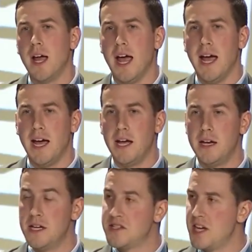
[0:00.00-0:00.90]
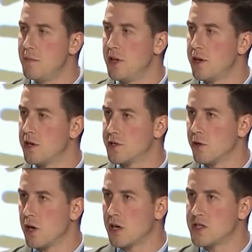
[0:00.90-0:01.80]
And his team leader,
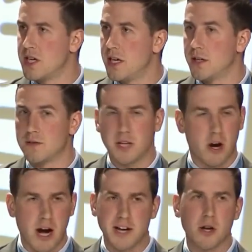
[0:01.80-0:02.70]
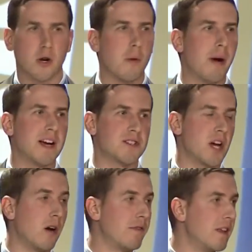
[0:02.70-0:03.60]
Israel Garcia, said, all right, you're not going by
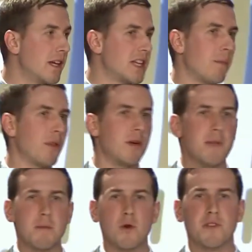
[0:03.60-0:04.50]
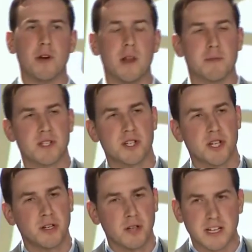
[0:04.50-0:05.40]
yourself. He linked up with them. They moved to another
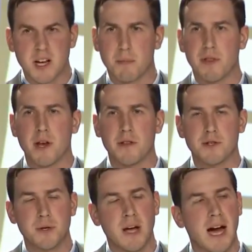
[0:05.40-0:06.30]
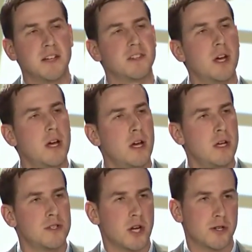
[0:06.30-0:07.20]
position, linked up with another two guys,
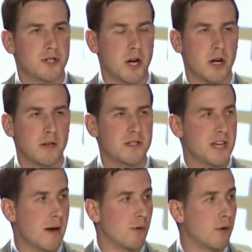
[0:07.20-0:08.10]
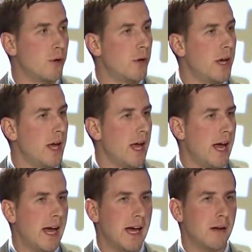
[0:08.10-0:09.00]
Sergeant Sean Samaru
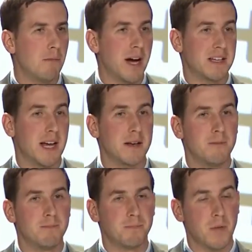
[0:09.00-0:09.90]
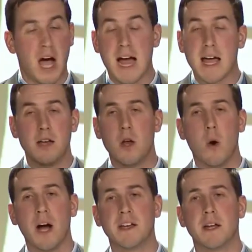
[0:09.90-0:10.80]
and Mike Denton. I had
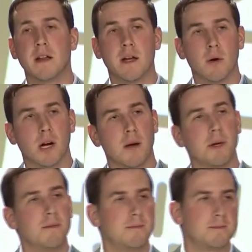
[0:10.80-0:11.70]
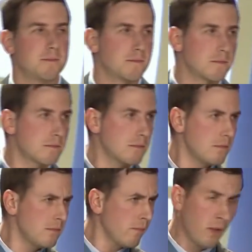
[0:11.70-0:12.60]
no idea they were coming.
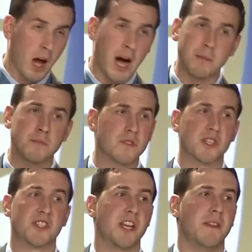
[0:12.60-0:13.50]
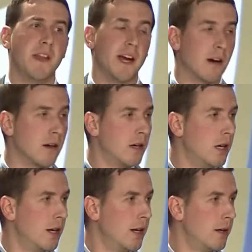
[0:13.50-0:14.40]
I'm just sitting there,
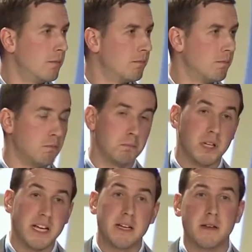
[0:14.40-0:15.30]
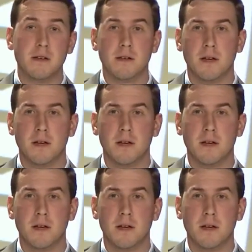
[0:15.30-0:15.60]
bleeding,